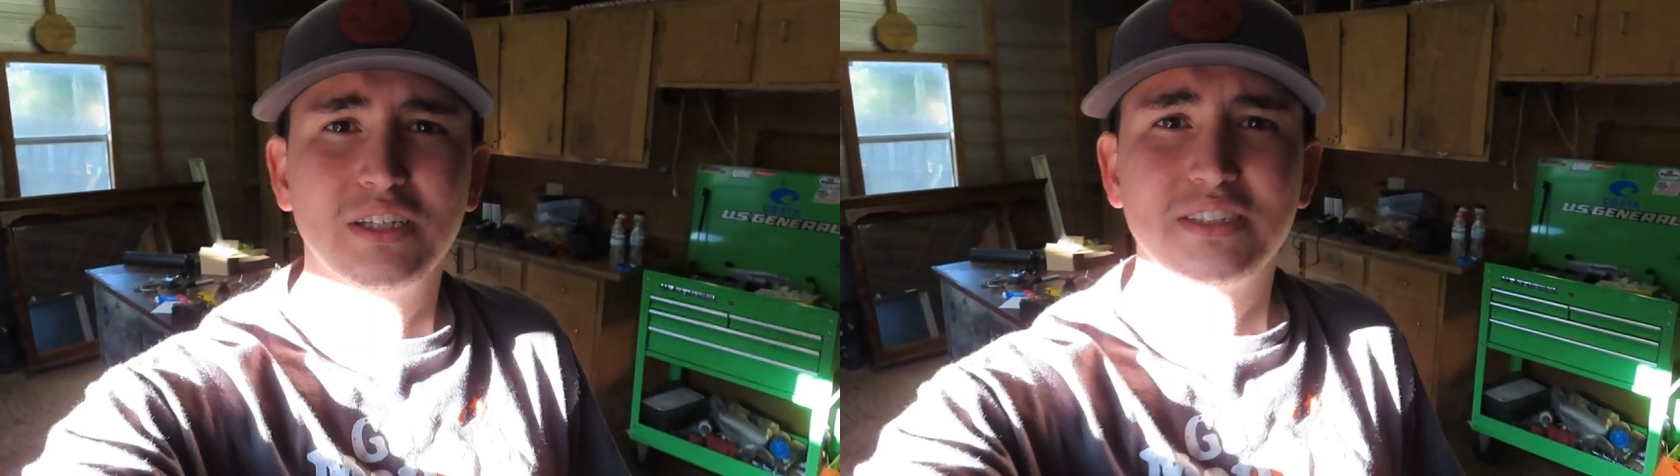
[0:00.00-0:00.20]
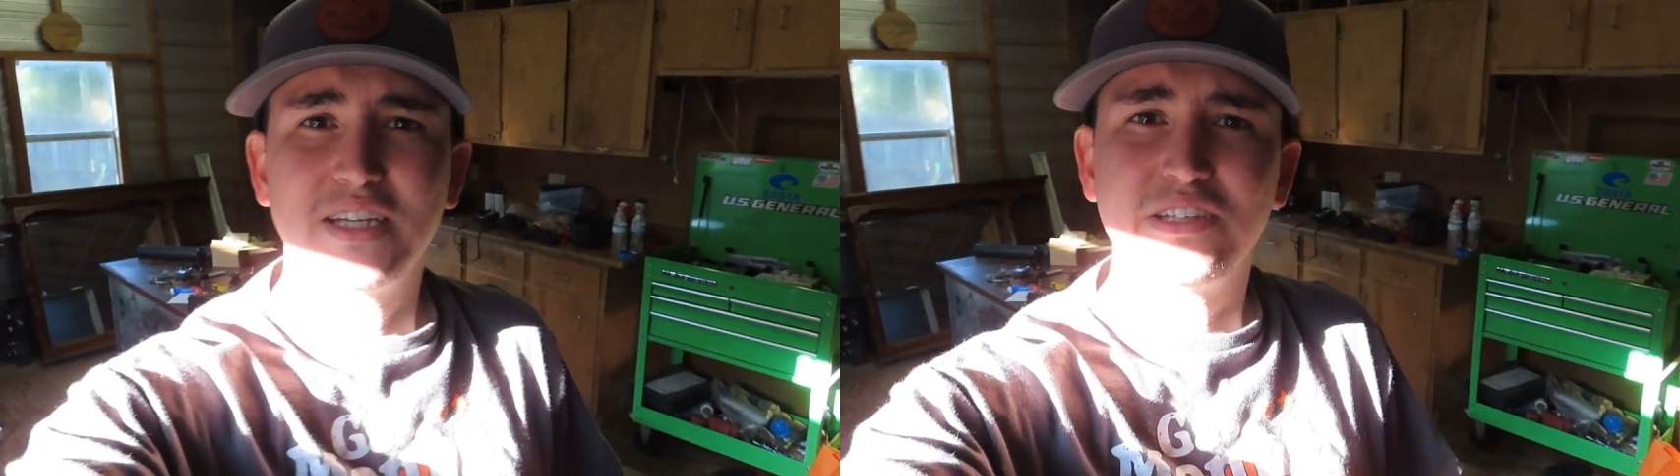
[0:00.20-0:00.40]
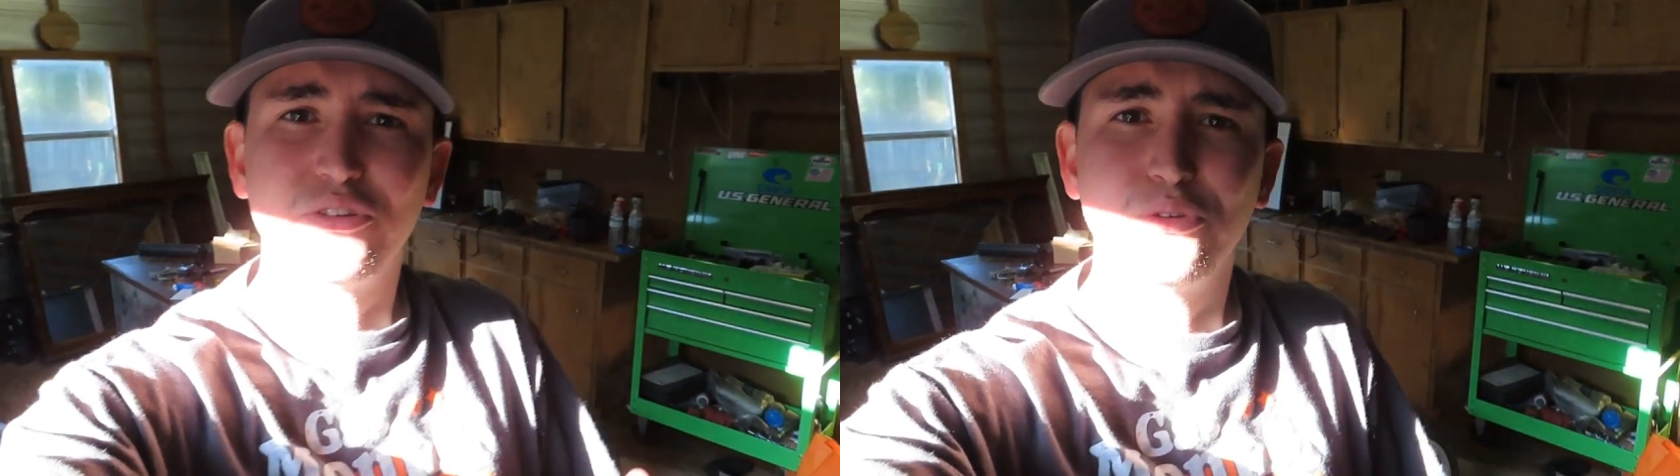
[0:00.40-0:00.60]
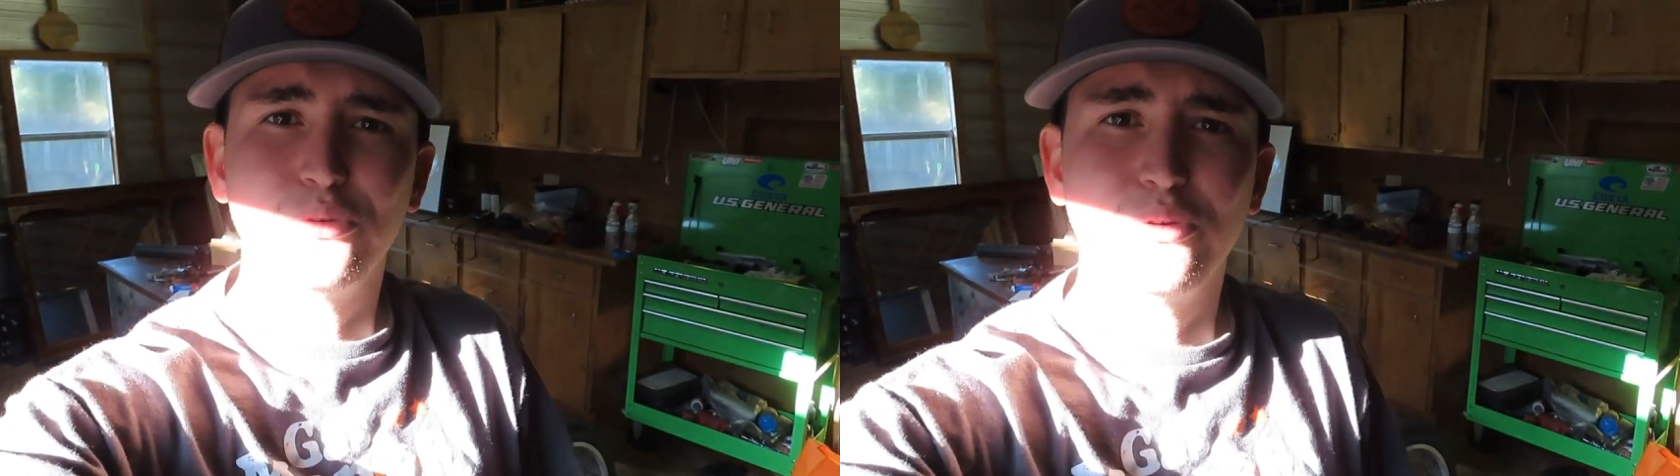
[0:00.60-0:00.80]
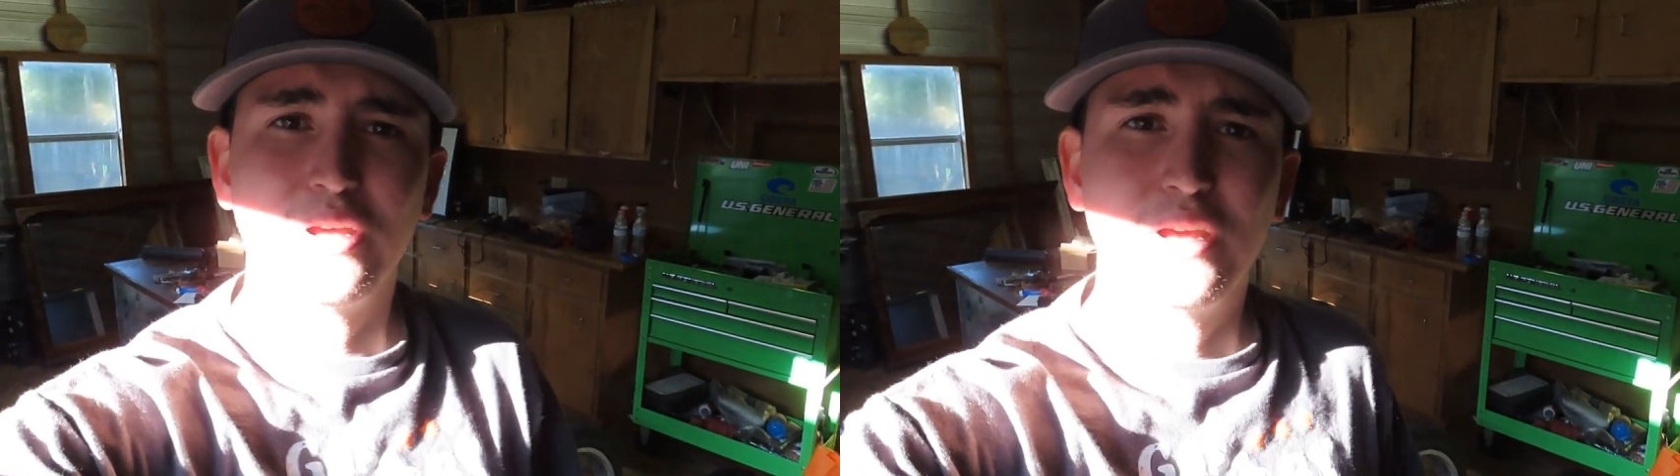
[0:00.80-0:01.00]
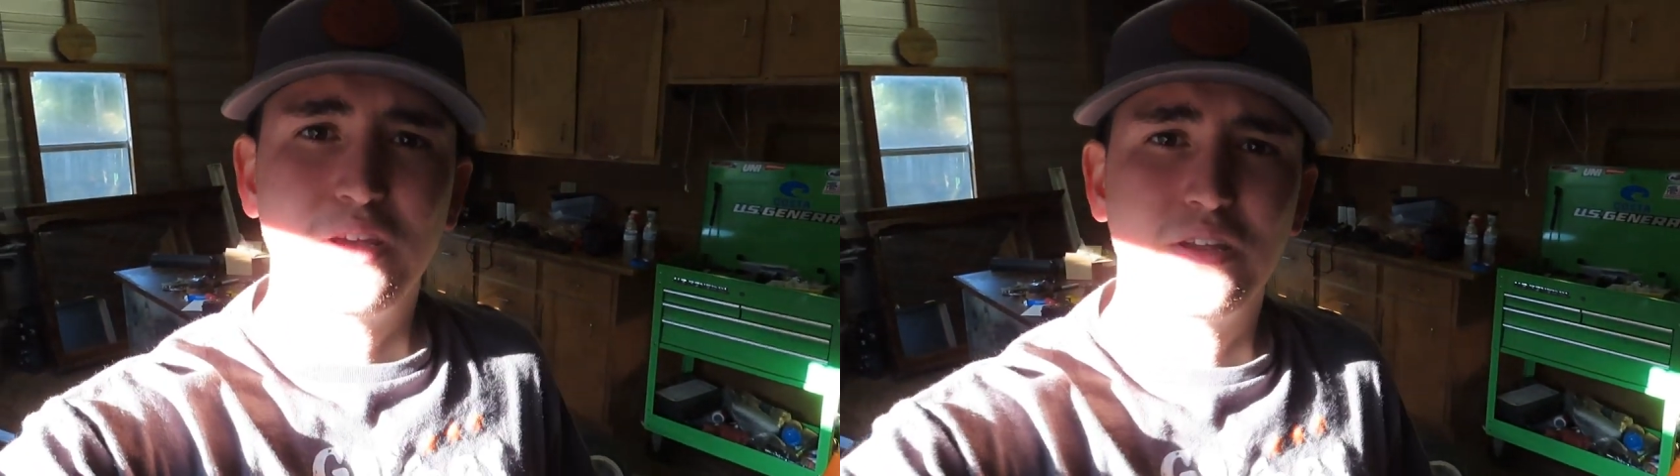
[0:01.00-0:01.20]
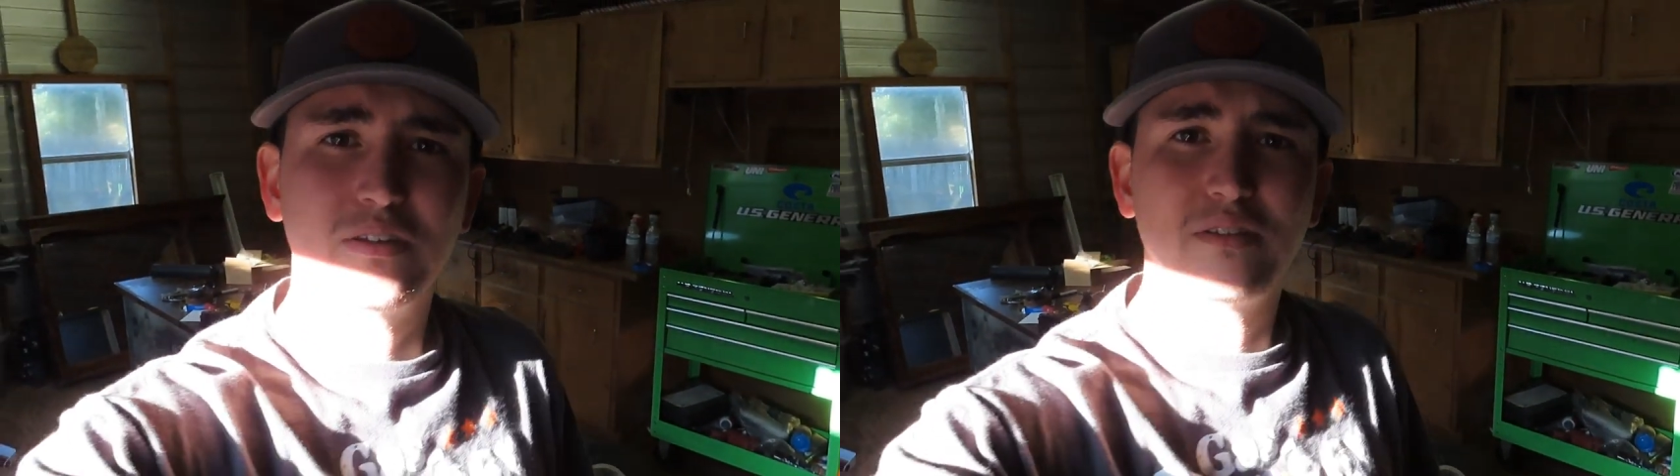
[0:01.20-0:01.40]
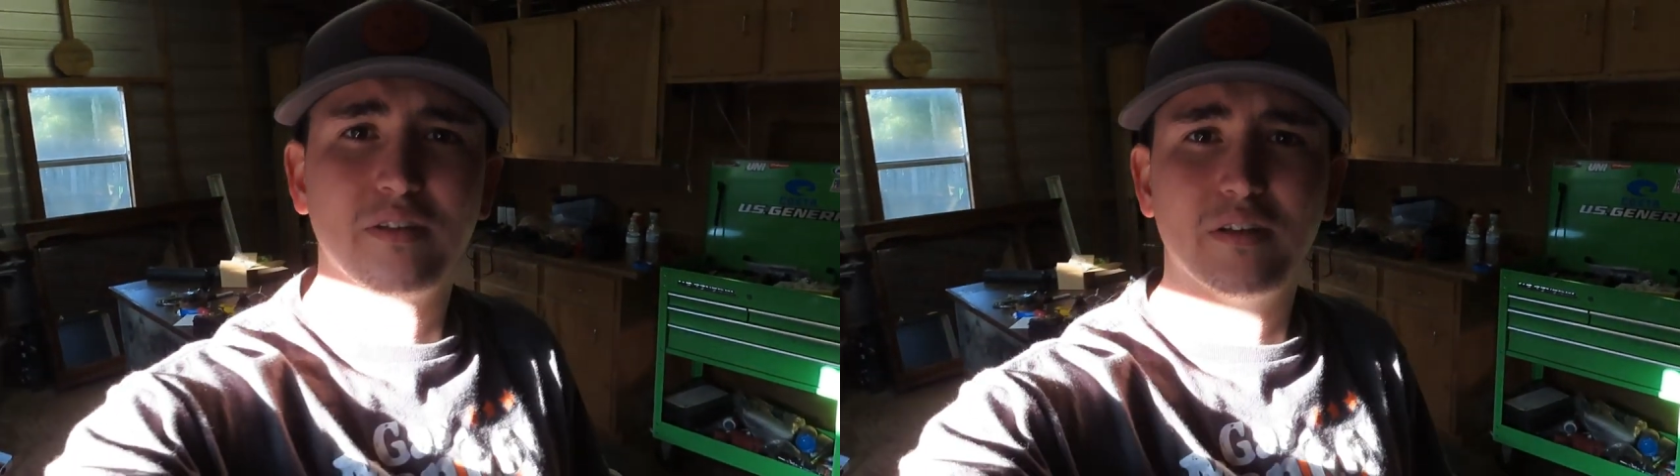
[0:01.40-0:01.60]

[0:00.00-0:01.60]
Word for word: stay tuned and